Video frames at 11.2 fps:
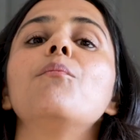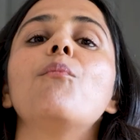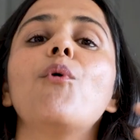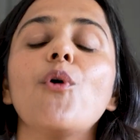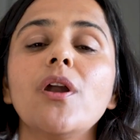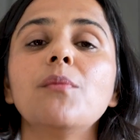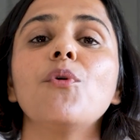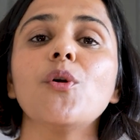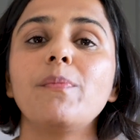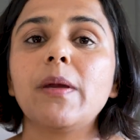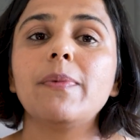more and
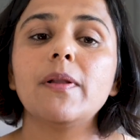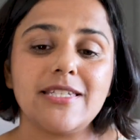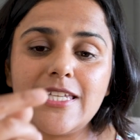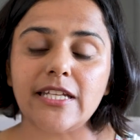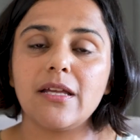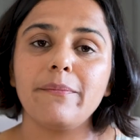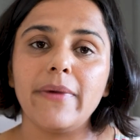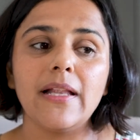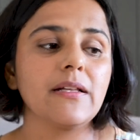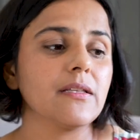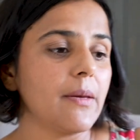more people see the
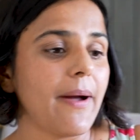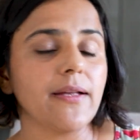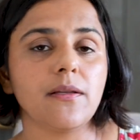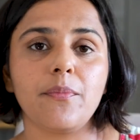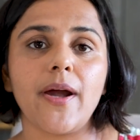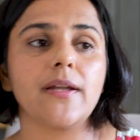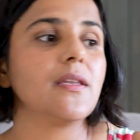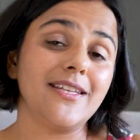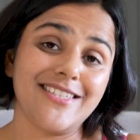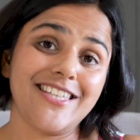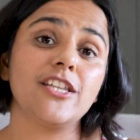milk, they buy the bread,
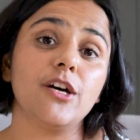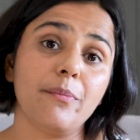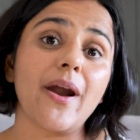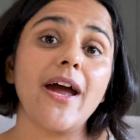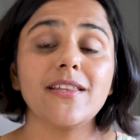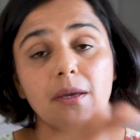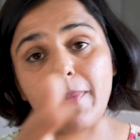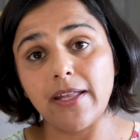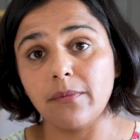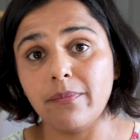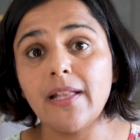they see the bread, they
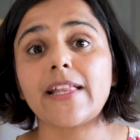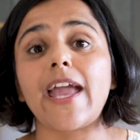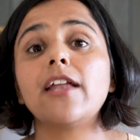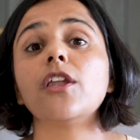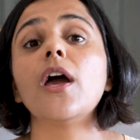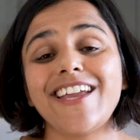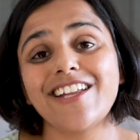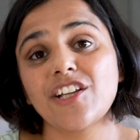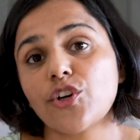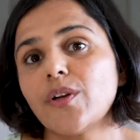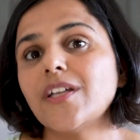buy the milk, and they
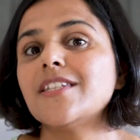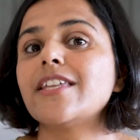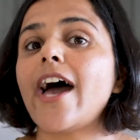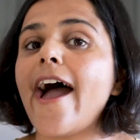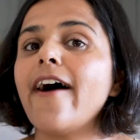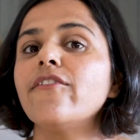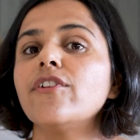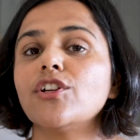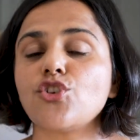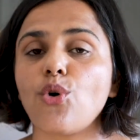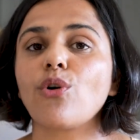increase the
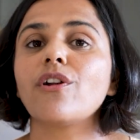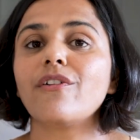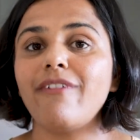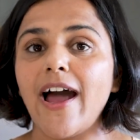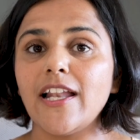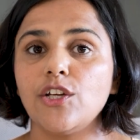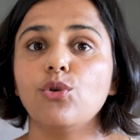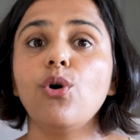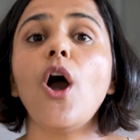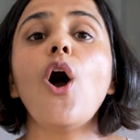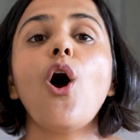average order
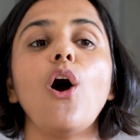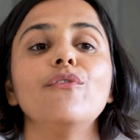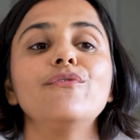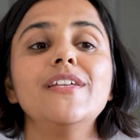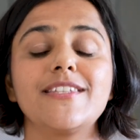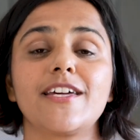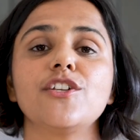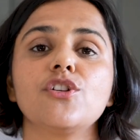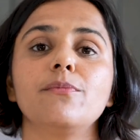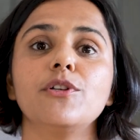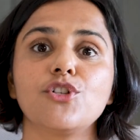value of this
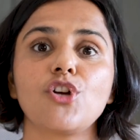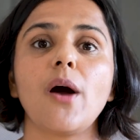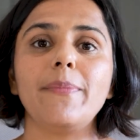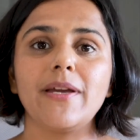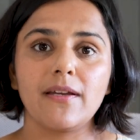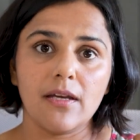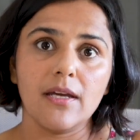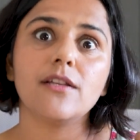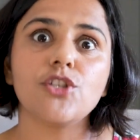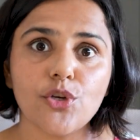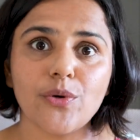customer shopping
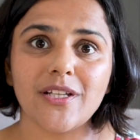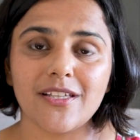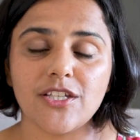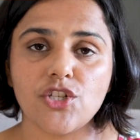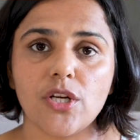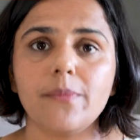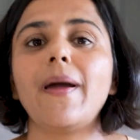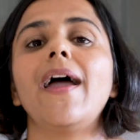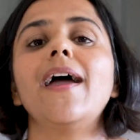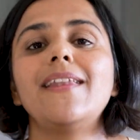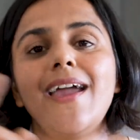during this trip
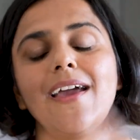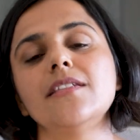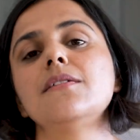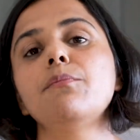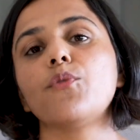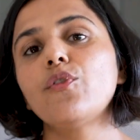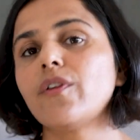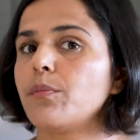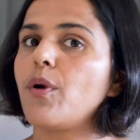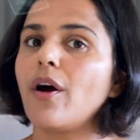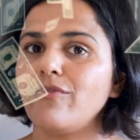and hence
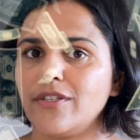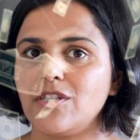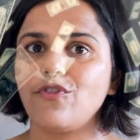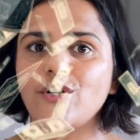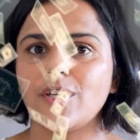improving profits for